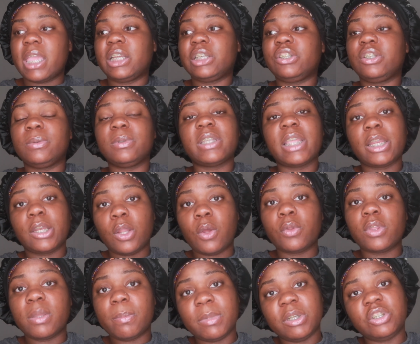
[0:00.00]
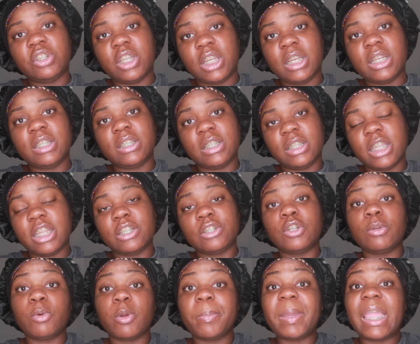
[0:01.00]
and she was like no the machine is
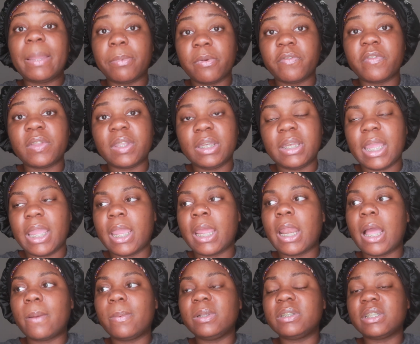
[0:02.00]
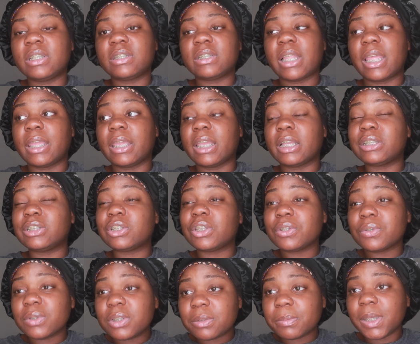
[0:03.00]
there's no more paper for the day and i was just like
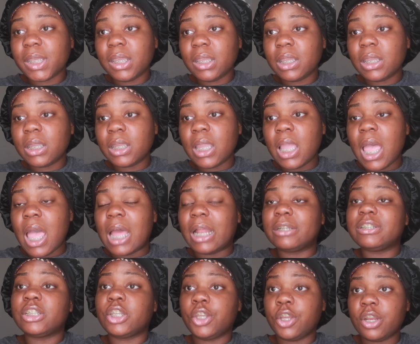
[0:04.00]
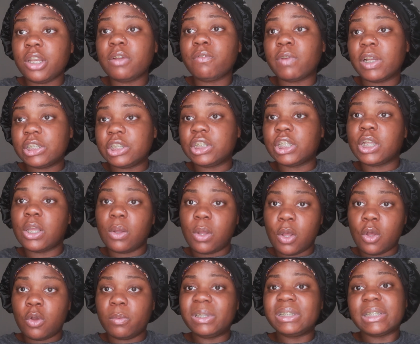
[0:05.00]
excuse me i was like you're in a rush to go
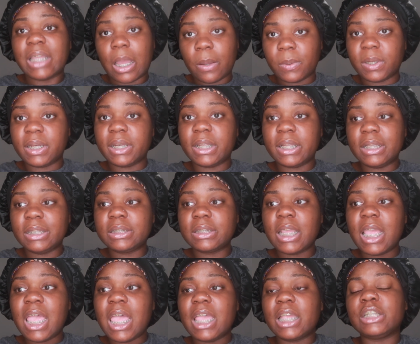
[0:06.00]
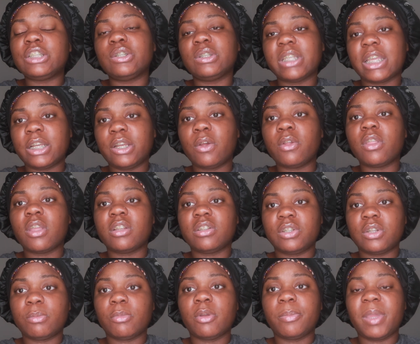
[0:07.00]
home is that what it is she's like no
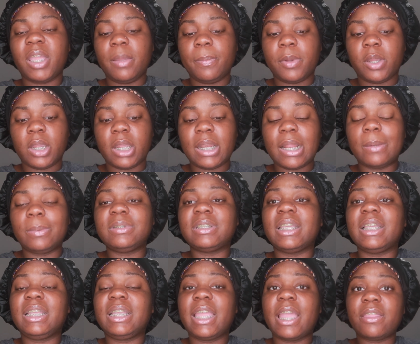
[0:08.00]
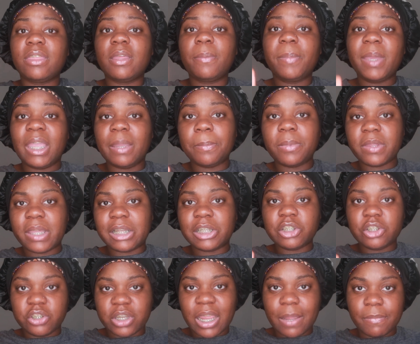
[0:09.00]
there's no more paper and i was like get the paper
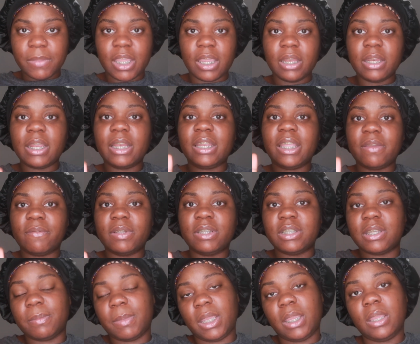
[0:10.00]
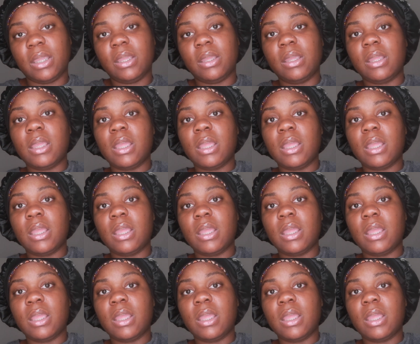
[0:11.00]
that's jammed in and give it to me